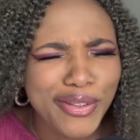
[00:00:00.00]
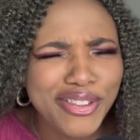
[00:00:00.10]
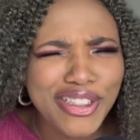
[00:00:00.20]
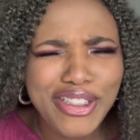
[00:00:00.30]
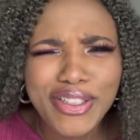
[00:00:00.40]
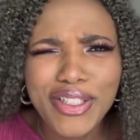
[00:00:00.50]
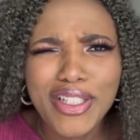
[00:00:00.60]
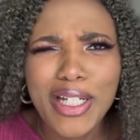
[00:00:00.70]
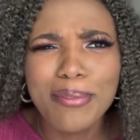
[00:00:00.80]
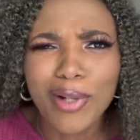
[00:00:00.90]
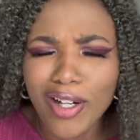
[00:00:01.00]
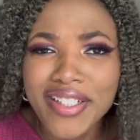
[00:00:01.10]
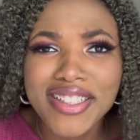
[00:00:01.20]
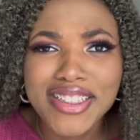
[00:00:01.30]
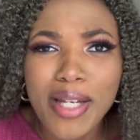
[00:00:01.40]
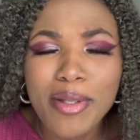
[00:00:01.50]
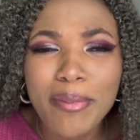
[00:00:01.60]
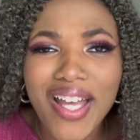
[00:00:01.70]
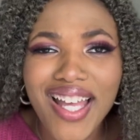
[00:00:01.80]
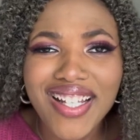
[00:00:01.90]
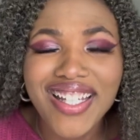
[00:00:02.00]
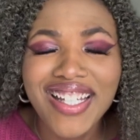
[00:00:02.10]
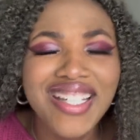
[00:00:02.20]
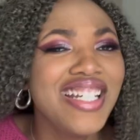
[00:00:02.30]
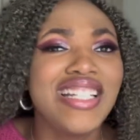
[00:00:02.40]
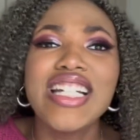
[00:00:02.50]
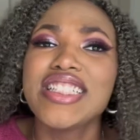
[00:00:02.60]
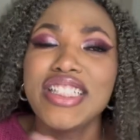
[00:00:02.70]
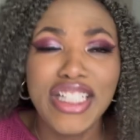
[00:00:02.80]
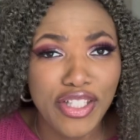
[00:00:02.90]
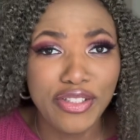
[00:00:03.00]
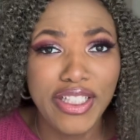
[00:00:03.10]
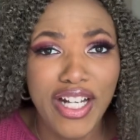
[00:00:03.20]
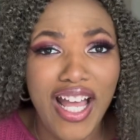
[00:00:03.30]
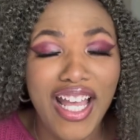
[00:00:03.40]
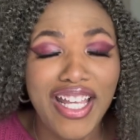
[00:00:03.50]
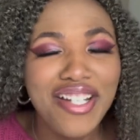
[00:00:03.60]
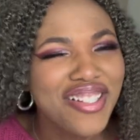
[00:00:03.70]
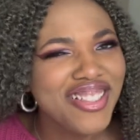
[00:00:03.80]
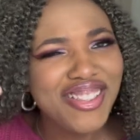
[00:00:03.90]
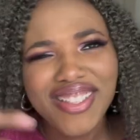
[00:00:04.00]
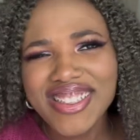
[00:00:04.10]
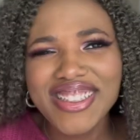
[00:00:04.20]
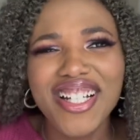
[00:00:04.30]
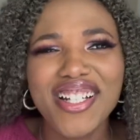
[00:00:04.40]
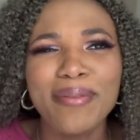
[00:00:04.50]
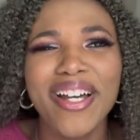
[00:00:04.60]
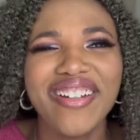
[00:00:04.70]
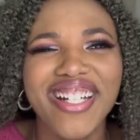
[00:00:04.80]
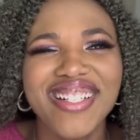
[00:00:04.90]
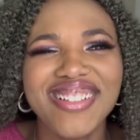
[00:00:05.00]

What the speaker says: did you know that Barney is coming back? Cause neither did I. So let's talk about it.